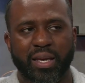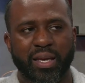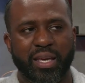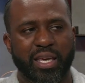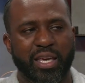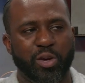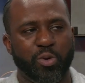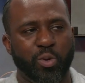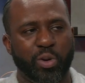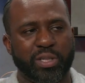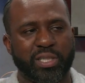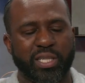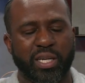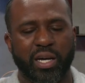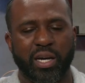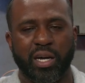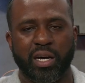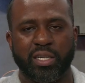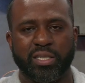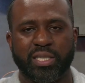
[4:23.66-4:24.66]
it was
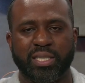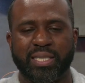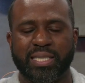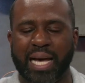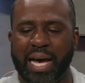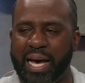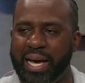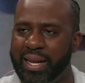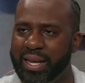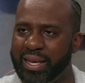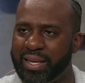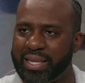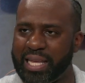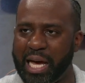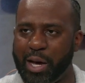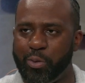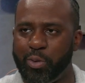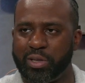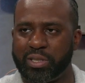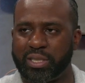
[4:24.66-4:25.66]
a signing
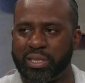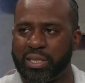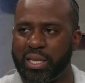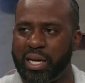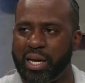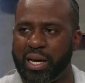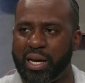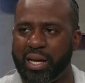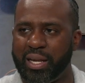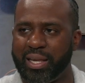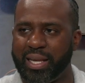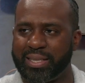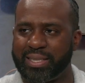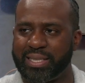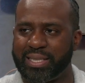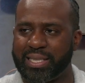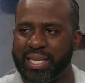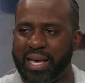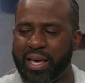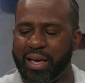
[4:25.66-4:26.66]
that was, let's
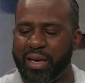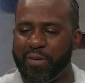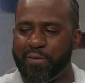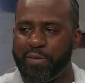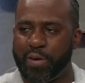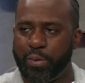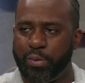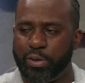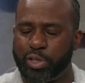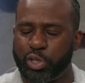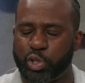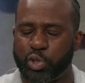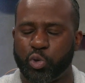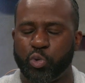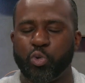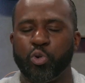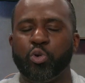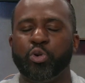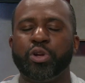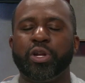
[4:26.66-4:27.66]
say, very
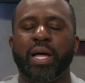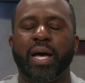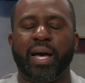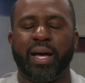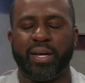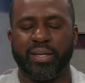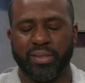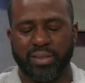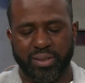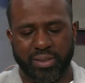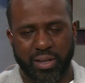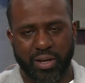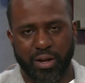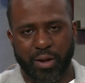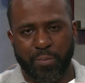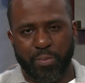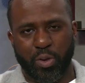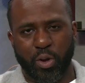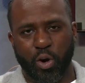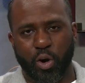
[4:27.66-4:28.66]
scrutinized
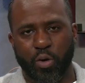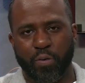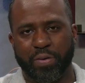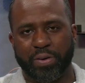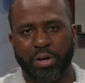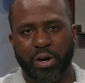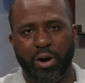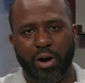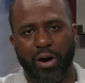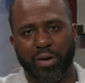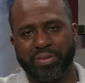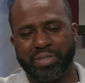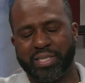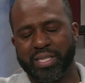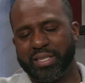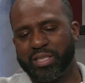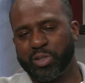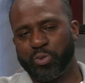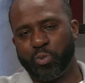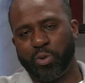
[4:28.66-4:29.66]
over the
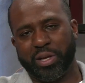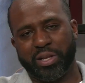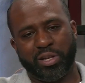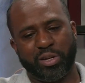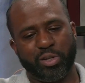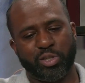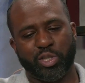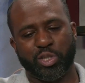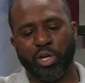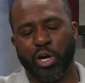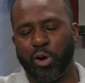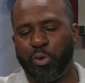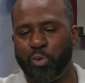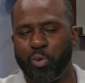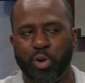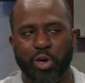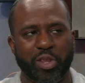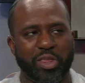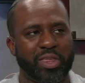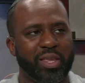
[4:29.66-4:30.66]
offseason, whether you start
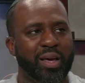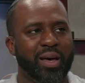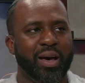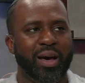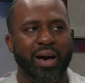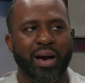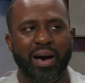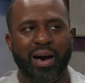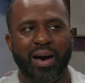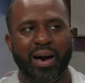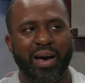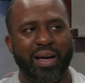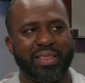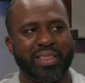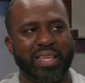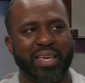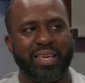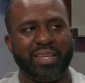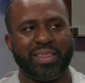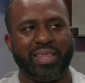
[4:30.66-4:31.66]
with
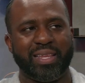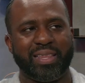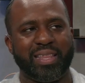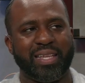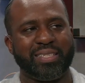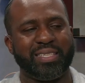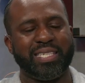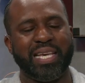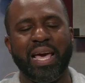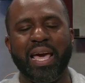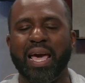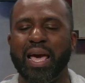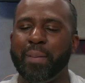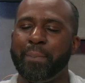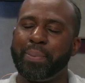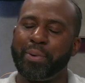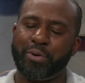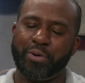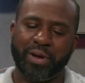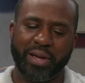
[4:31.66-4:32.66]
the
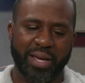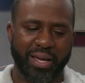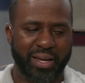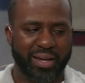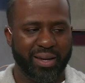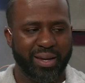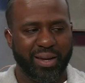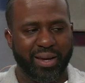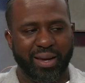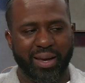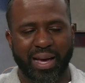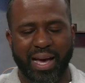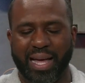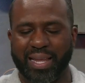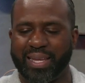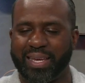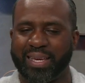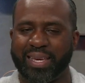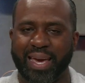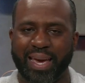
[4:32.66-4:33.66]
tampering
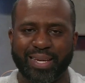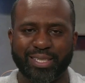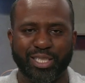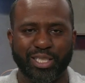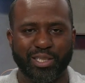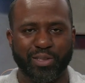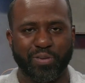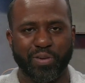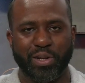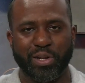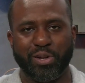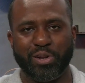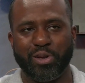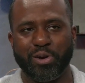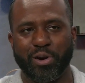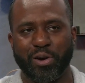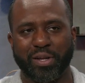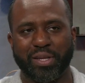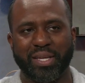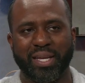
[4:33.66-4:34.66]
allegations for the New
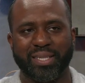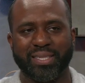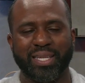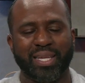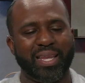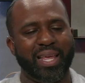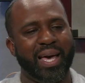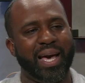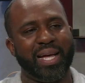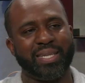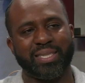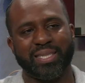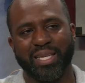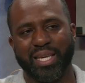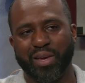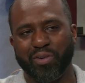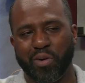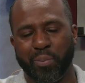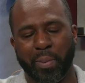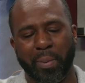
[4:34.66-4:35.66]
York Knicks that they had to
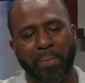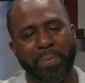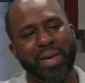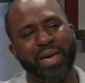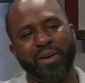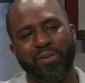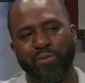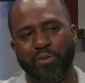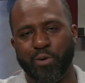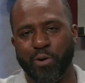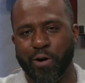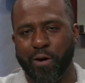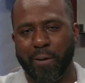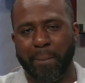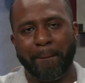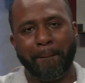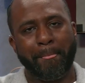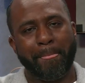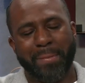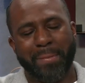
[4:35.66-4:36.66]
give up a pick for
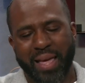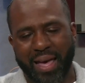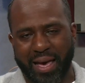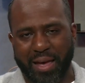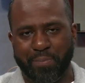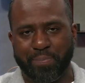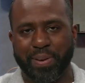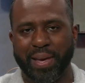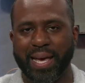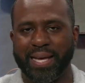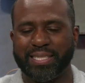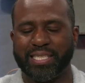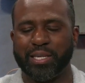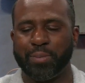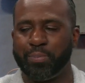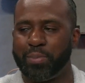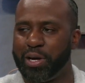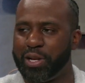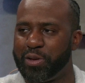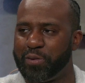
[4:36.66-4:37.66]
and pay some
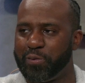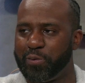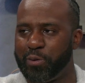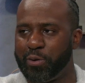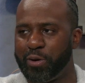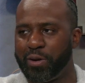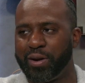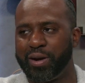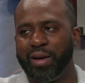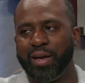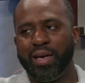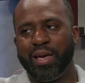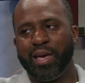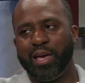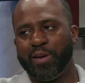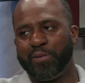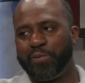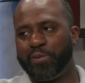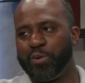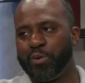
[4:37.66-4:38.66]
money for.
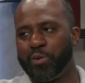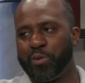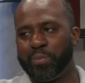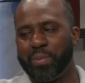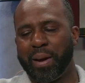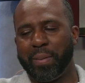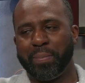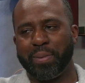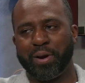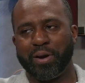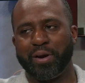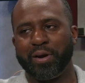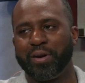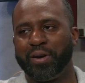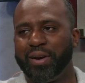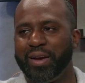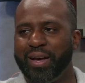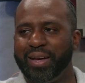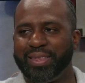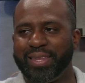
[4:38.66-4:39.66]
If you remember
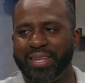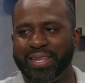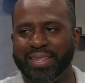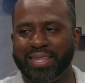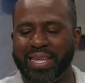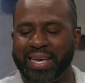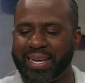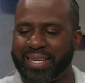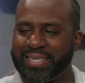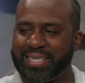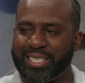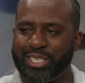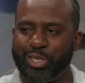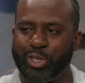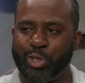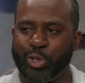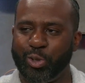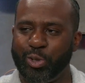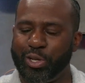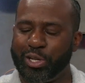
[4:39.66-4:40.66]
the Knicks and
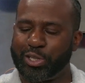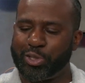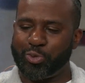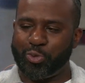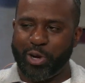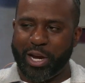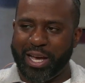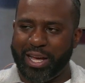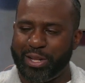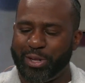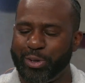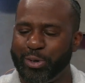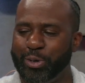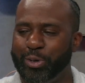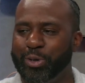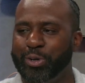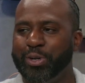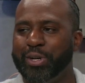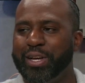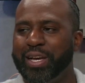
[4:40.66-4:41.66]
Julius
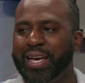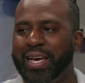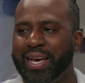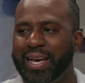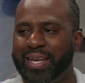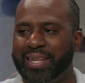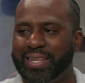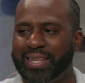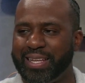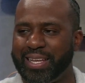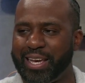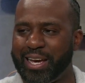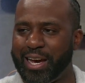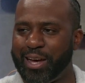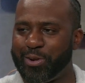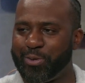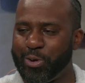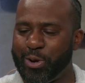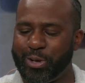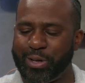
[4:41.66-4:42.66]
Randle and
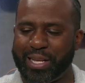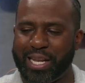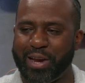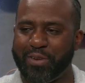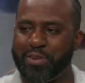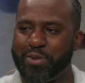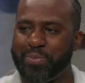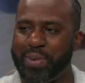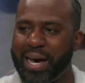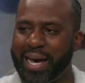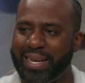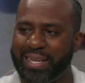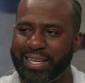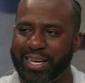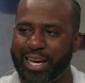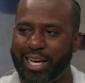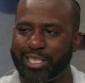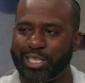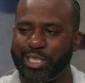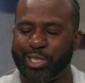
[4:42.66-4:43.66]
Leon Rowe and everybody
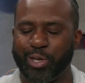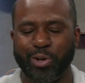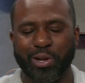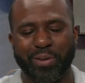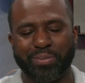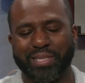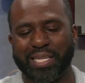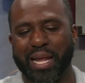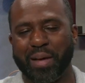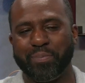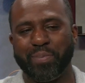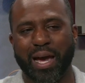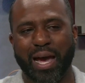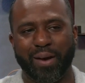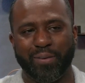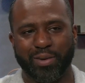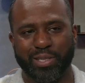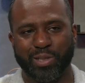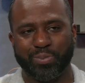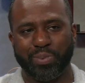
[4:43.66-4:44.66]
showing up to that
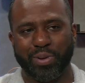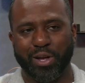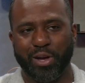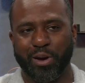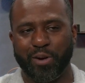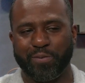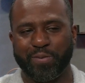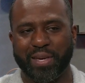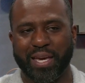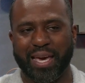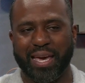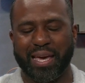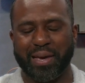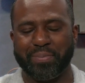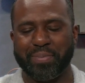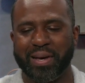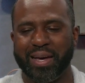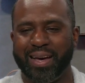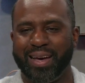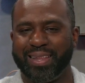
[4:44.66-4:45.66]
Mavericks playoff
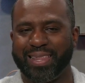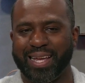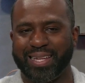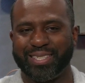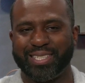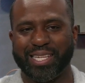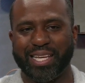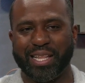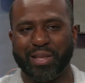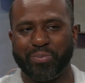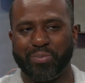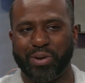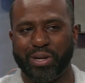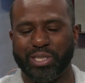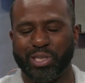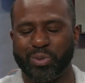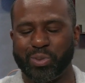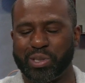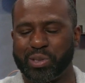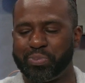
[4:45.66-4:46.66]
game that Jalen
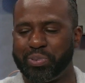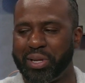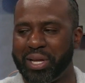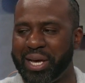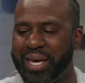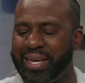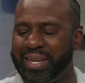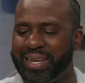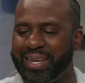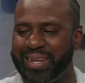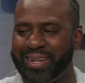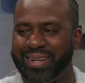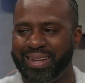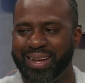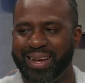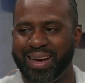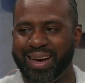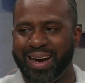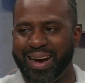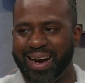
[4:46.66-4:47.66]
Brunson was playing in,
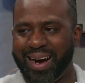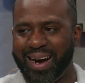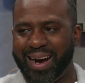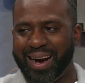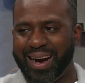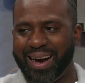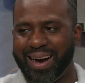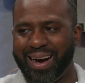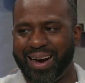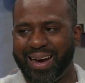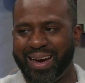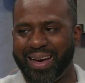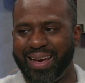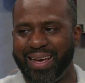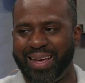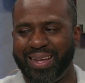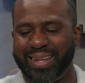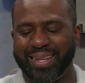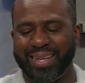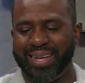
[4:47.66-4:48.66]

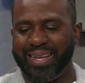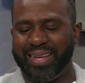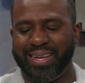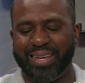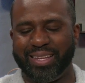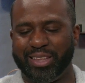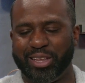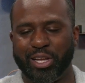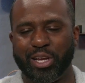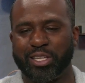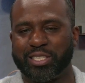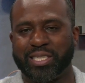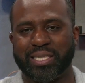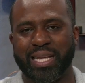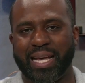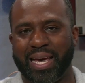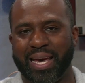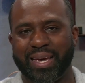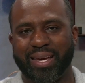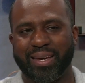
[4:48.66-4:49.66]
it looks
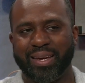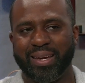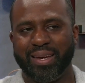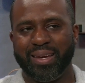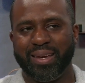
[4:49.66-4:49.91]
like